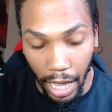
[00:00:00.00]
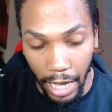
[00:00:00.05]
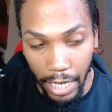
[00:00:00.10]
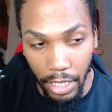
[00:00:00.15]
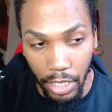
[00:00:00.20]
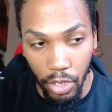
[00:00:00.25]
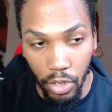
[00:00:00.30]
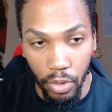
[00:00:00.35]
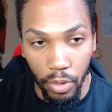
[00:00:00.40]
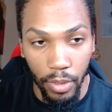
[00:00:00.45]
I
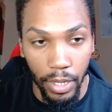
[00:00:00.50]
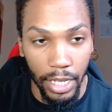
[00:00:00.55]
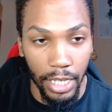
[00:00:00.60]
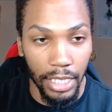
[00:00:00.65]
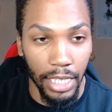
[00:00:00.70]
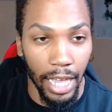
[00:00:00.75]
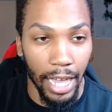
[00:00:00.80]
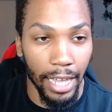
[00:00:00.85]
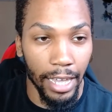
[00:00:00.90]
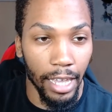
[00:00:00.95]
do
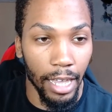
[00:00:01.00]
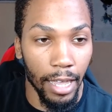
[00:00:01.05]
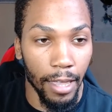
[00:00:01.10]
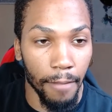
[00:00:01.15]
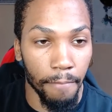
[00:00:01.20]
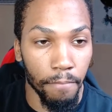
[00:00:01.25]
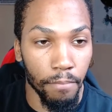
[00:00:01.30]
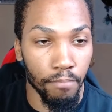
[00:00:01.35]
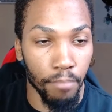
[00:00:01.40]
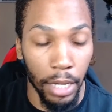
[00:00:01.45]
is I
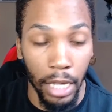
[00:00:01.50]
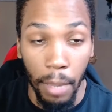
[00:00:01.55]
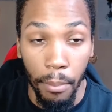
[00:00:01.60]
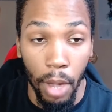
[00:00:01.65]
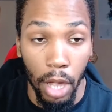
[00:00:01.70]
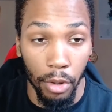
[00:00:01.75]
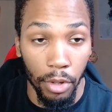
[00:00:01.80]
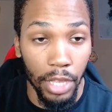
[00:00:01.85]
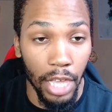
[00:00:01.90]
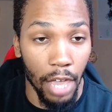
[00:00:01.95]
pick a
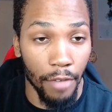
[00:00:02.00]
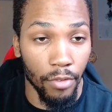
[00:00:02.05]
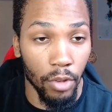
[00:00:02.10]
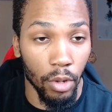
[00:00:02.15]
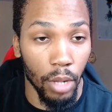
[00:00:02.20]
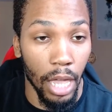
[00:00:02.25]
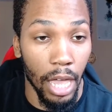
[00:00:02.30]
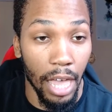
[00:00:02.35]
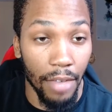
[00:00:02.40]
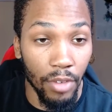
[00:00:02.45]
moderately
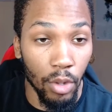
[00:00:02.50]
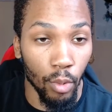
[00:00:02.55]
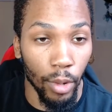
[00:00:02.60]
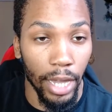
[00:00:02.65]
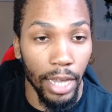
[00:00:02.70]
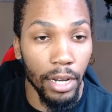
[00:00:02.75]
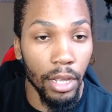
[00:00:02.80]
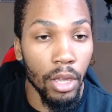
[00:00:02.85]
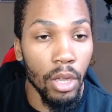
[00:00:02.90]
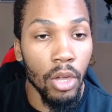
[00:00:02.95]
heavy
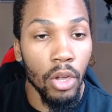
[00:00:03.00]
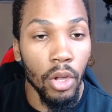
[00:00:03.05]
weight,